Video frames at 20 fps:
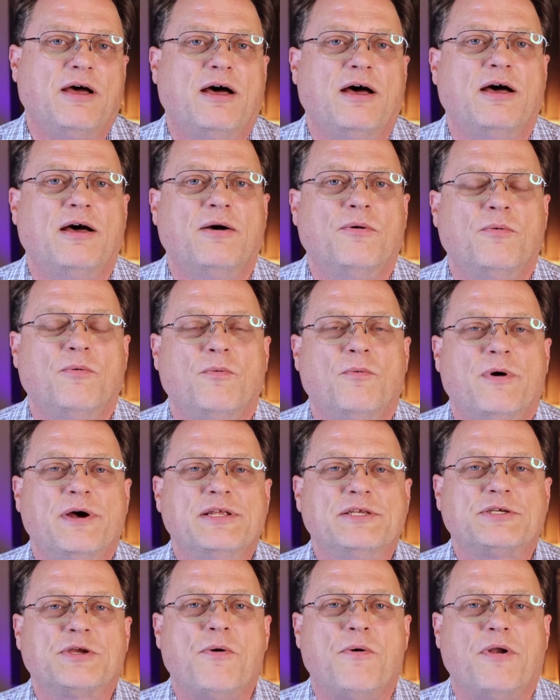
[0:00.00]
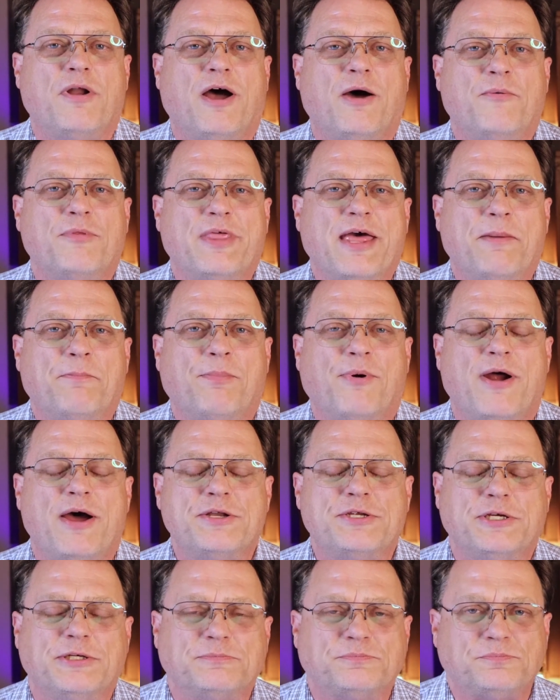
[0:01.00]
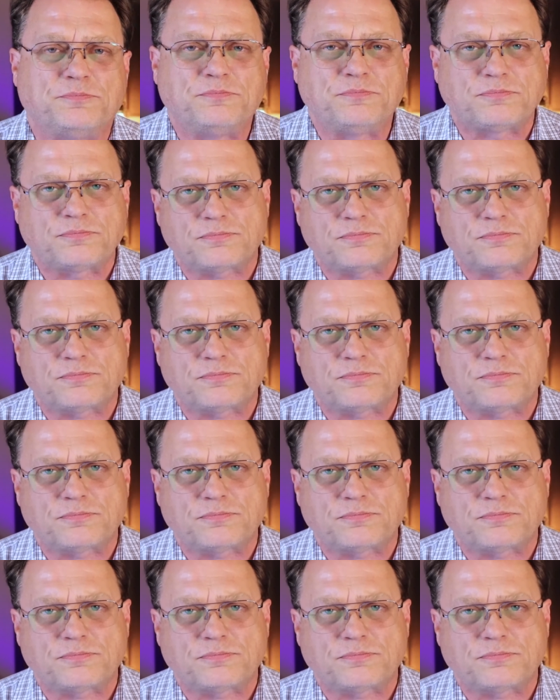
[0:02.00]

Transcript: uh, what is going on with that project?